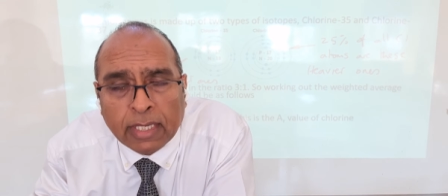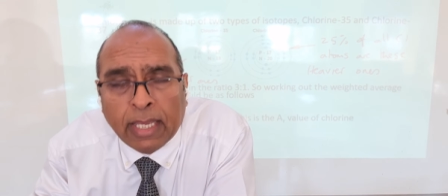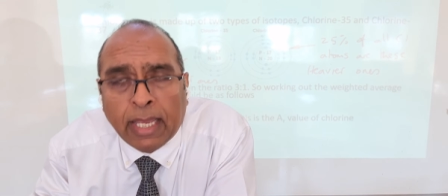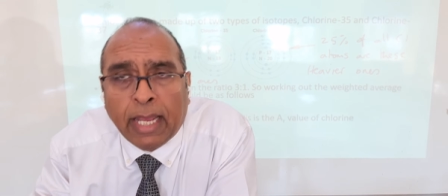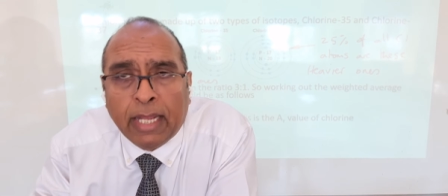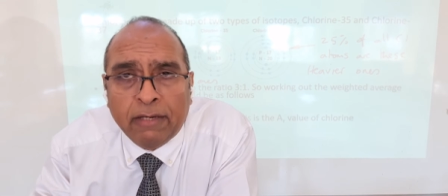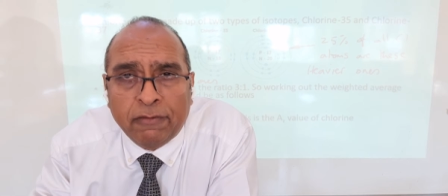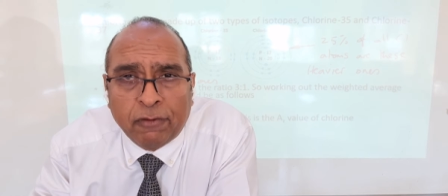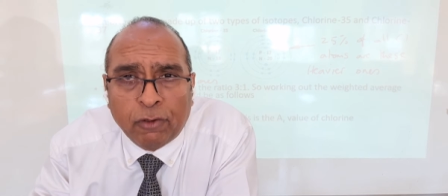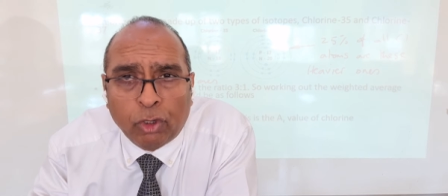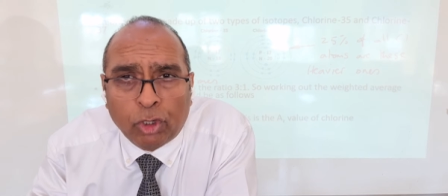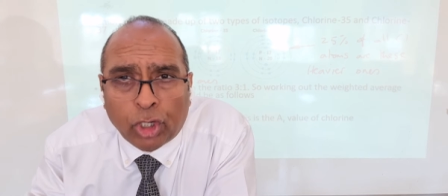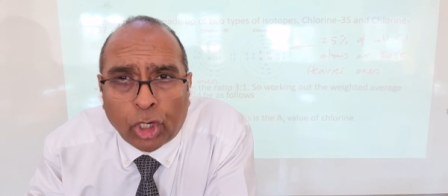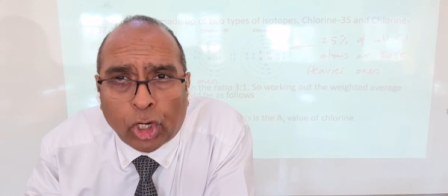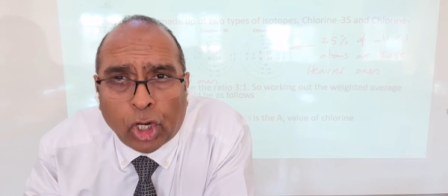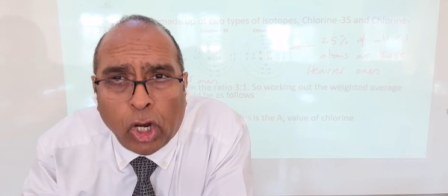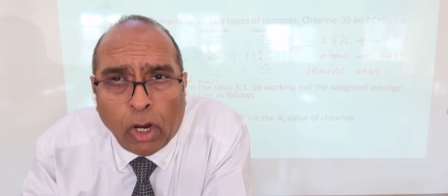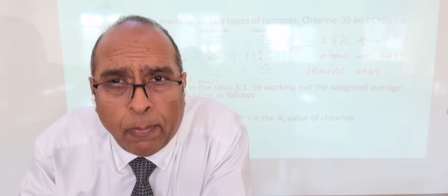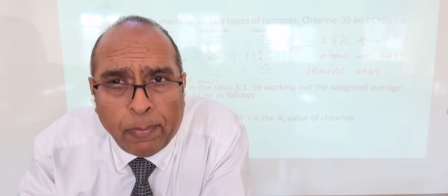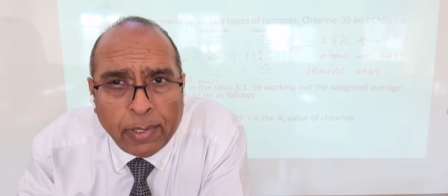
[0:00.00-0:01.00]
And if you look at
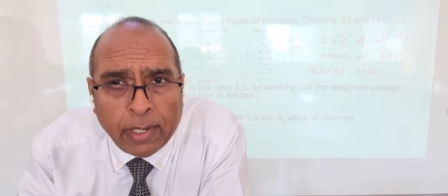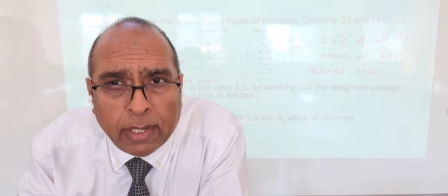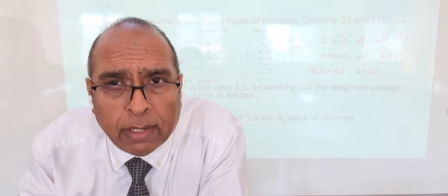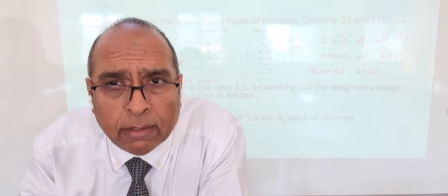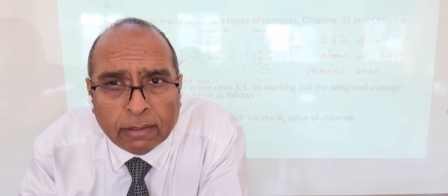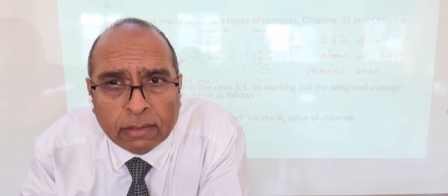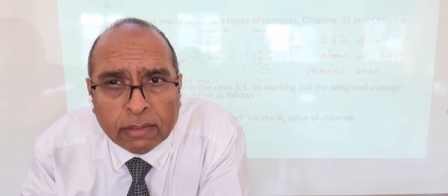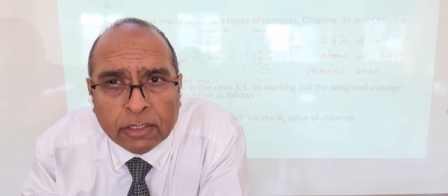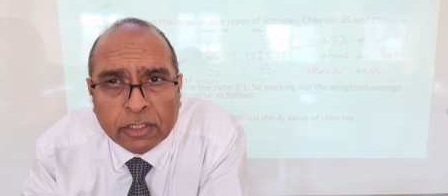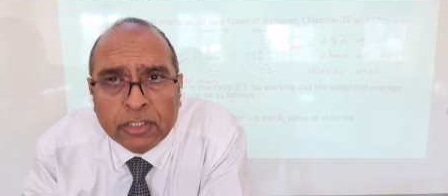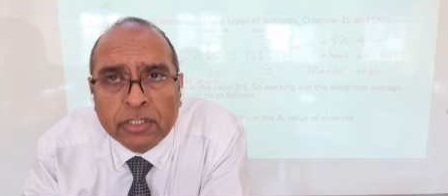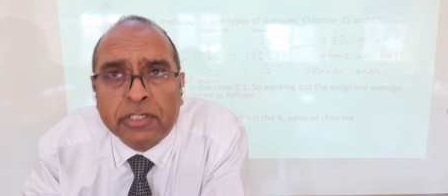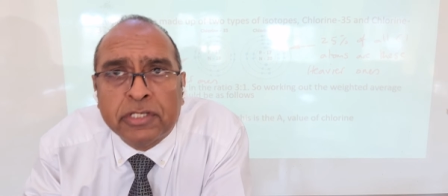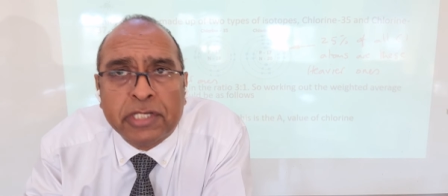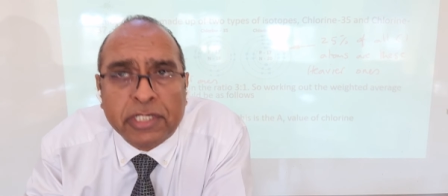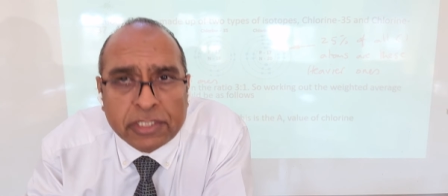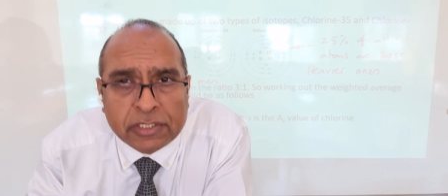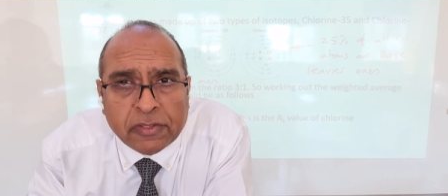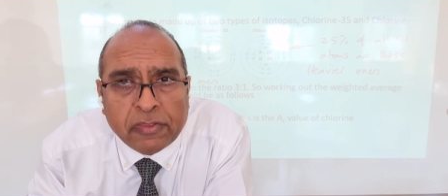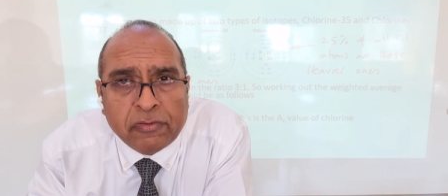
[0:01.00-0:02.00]
copper,
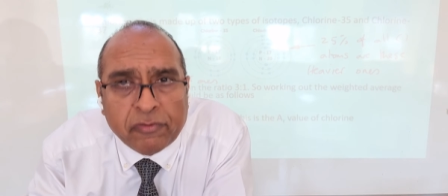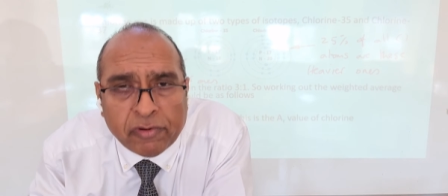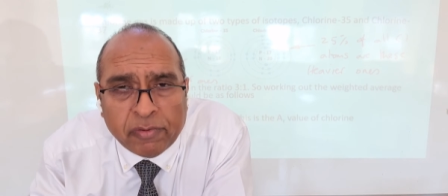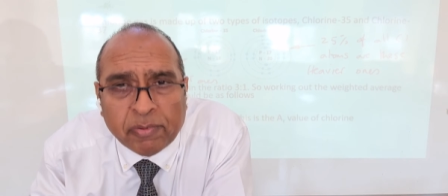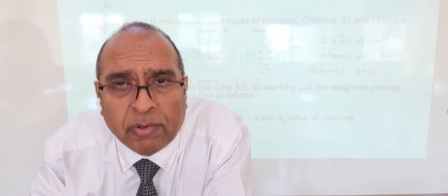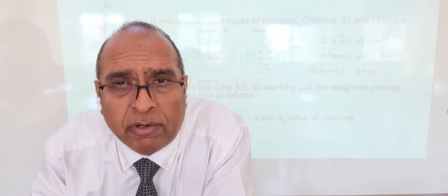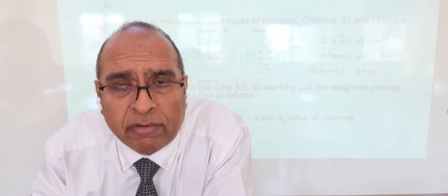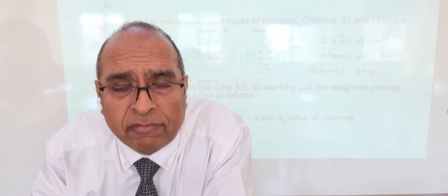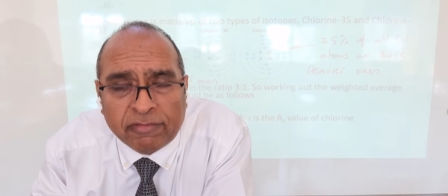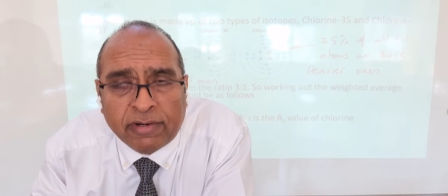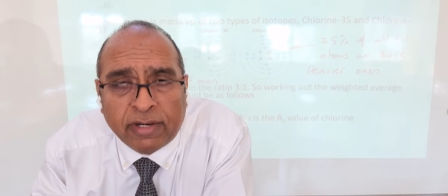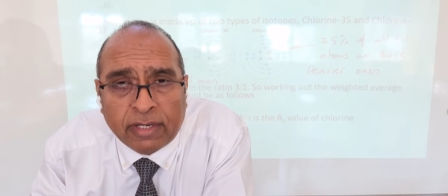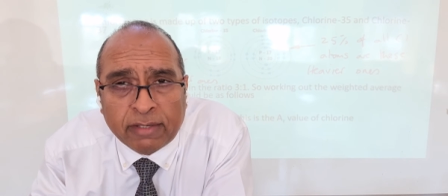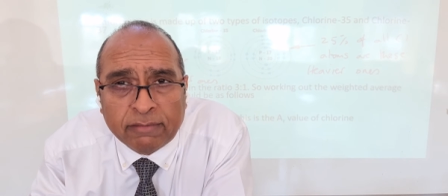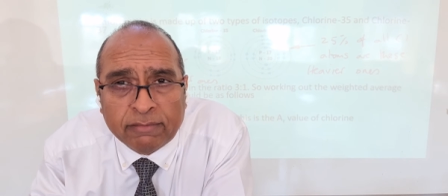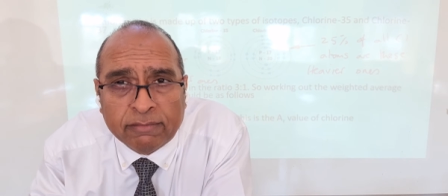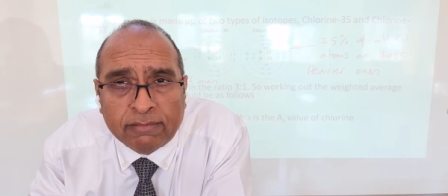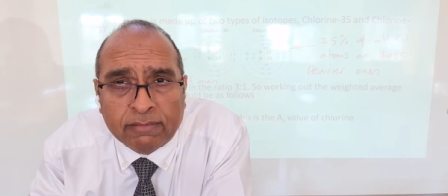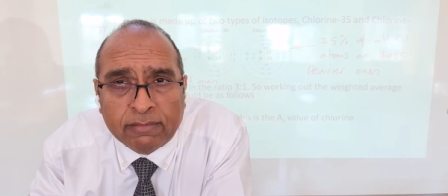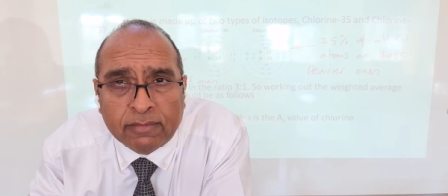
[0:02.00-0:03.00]
63.5.
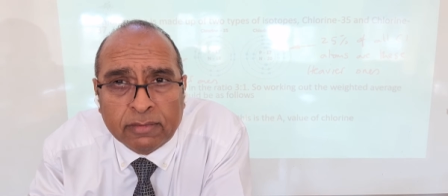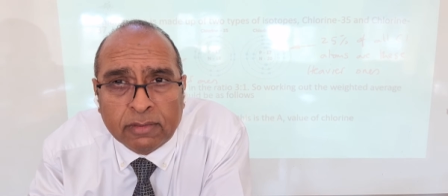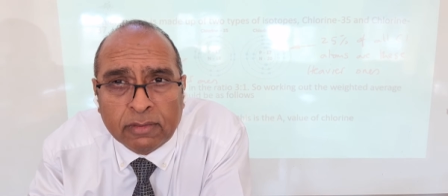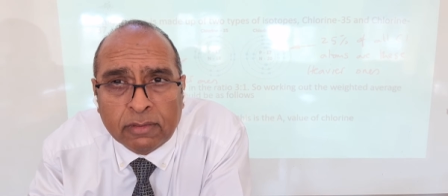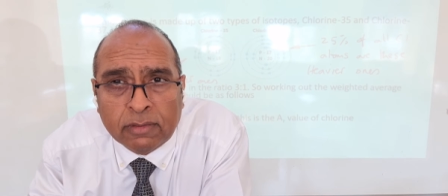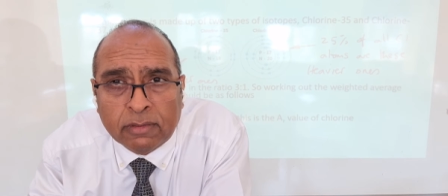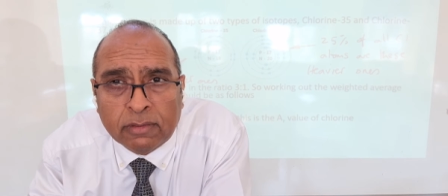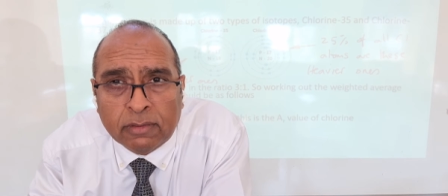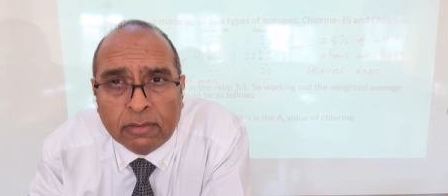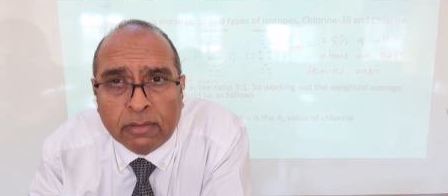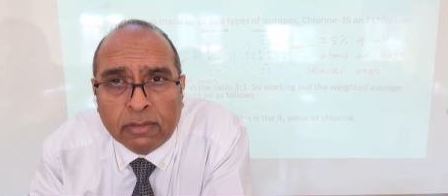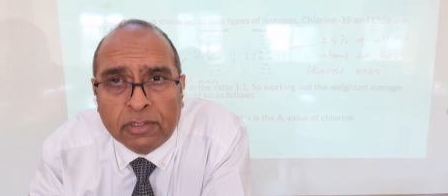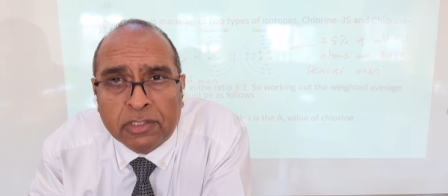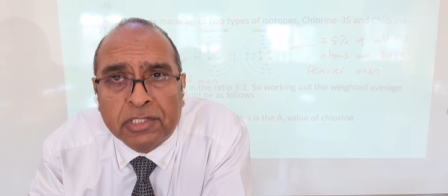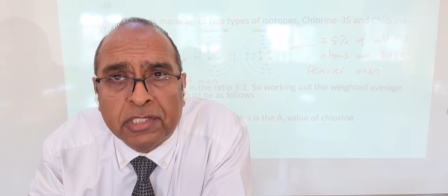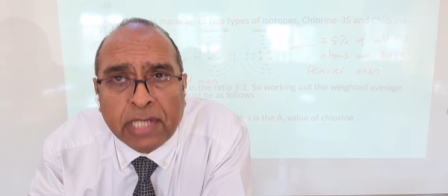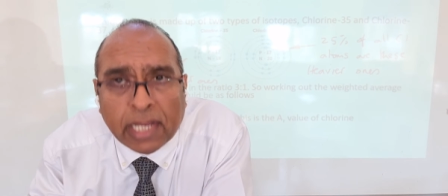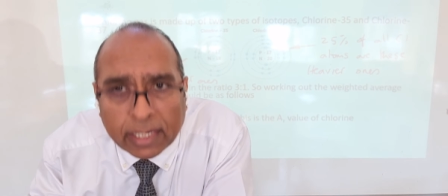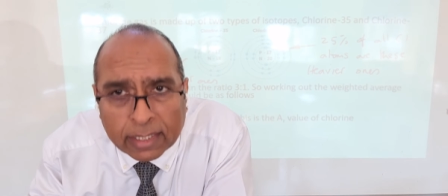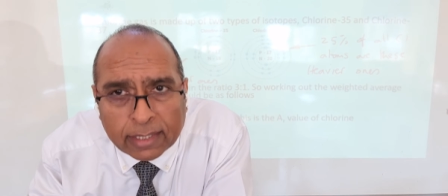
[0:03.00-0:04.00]

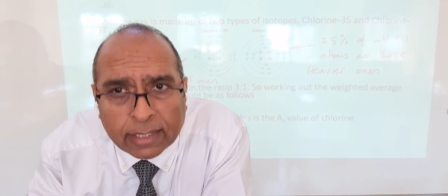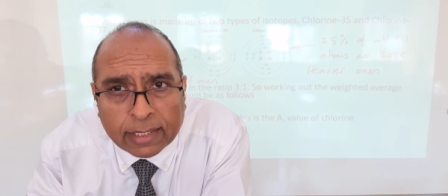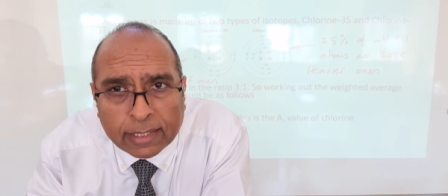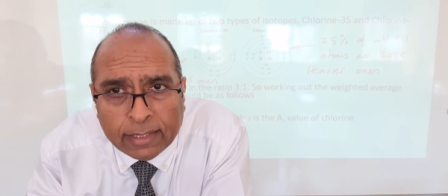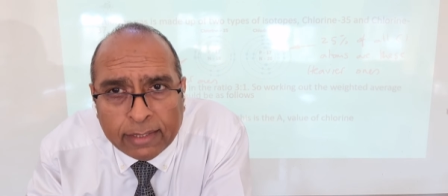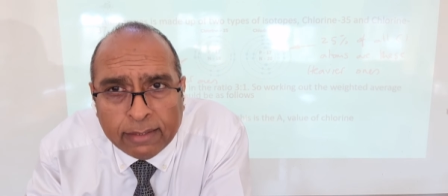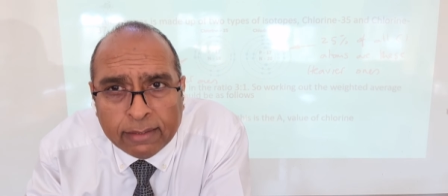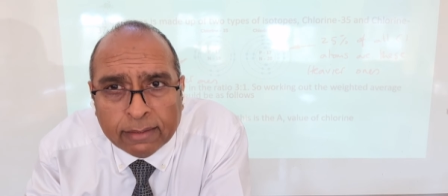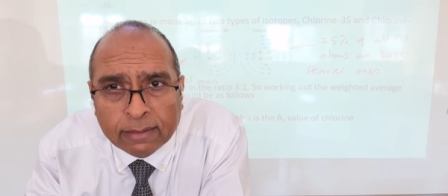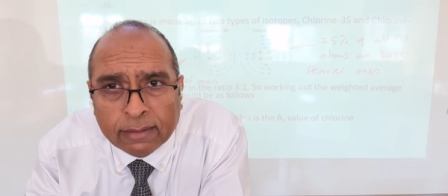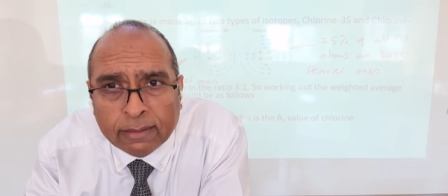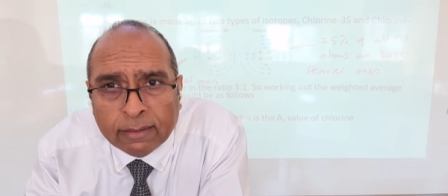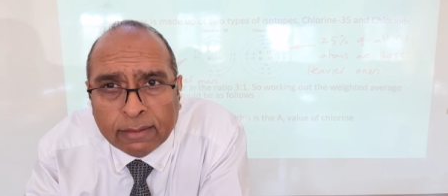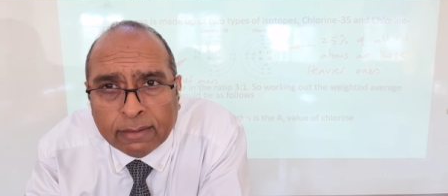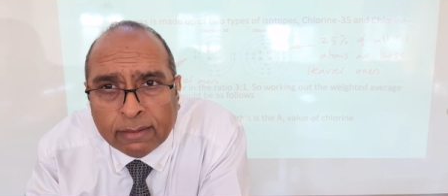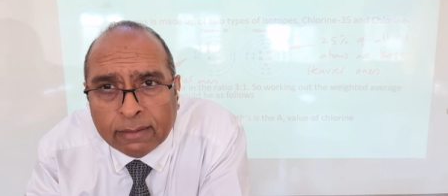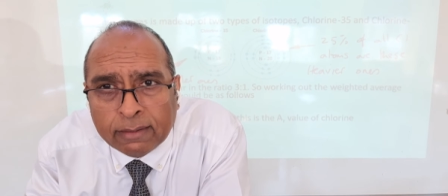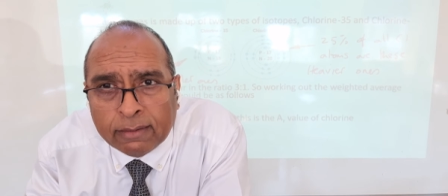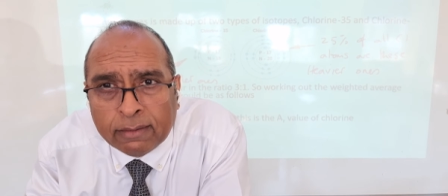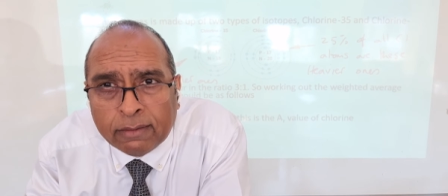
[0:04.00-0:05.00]
Sadly,
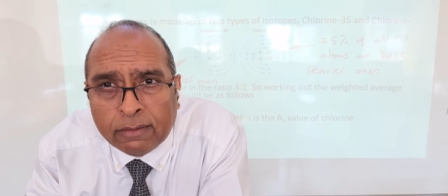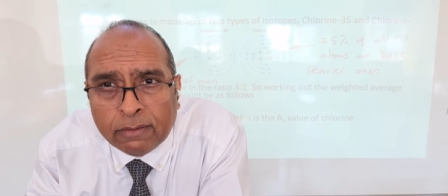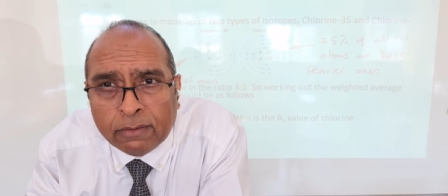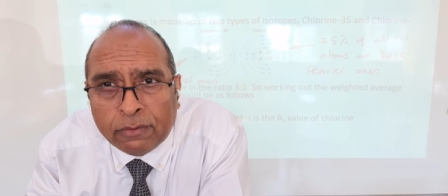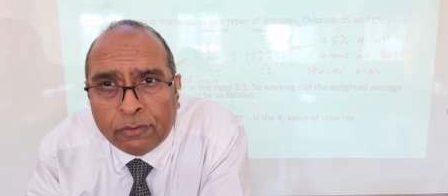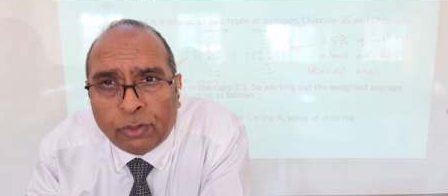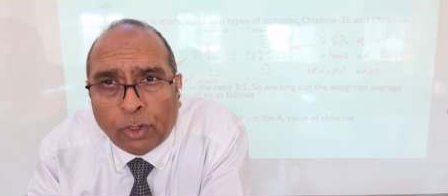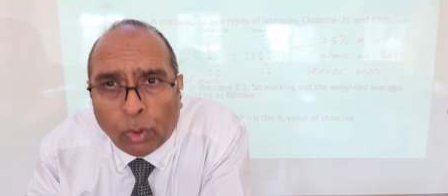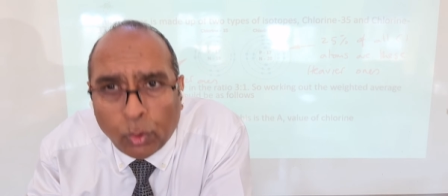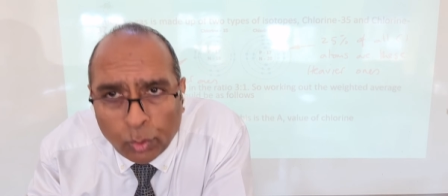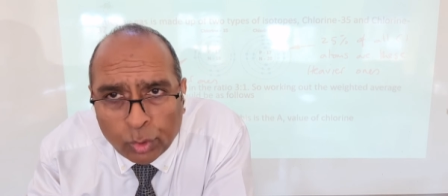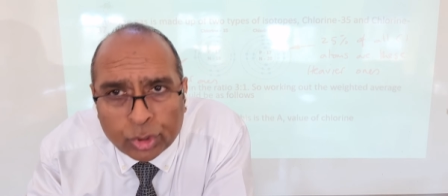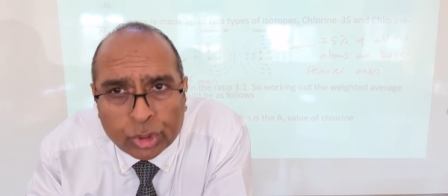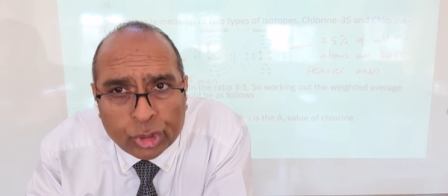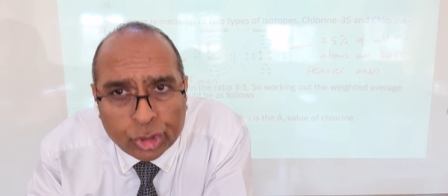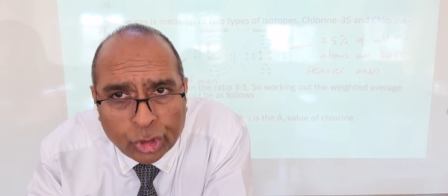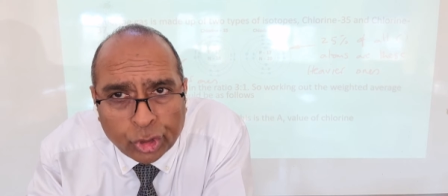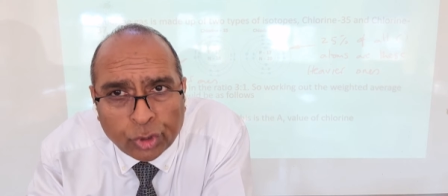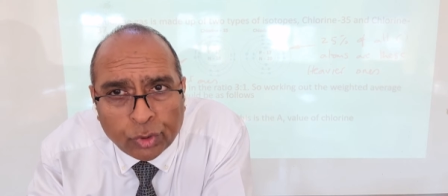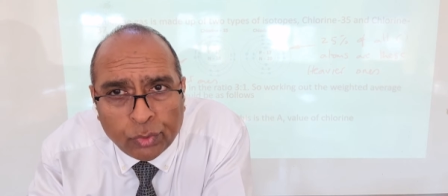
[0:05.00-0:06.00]
those
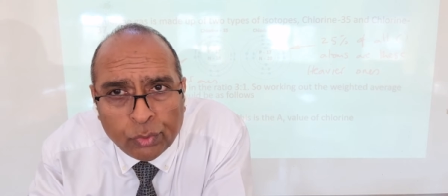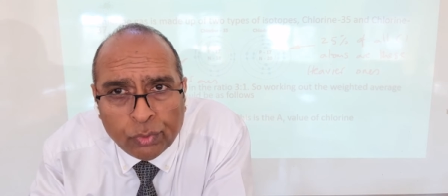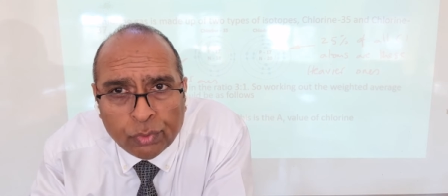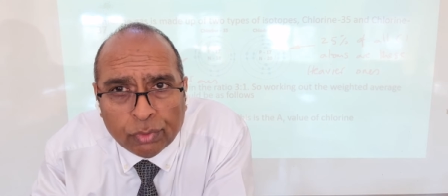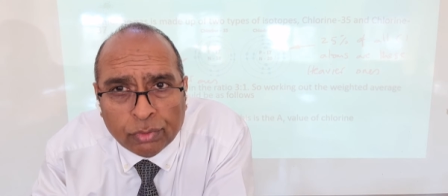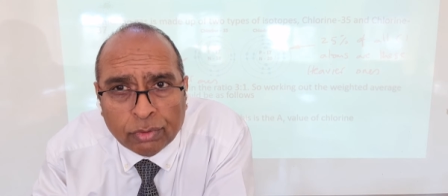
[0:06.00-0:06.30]
two,